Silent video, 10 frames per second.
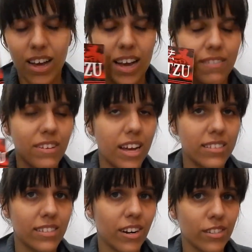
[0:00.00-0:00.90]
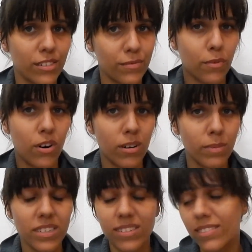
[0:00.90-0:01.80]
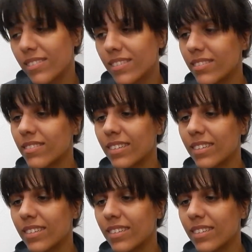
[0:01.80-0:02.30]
I've got The Art of War by Sun Tzu,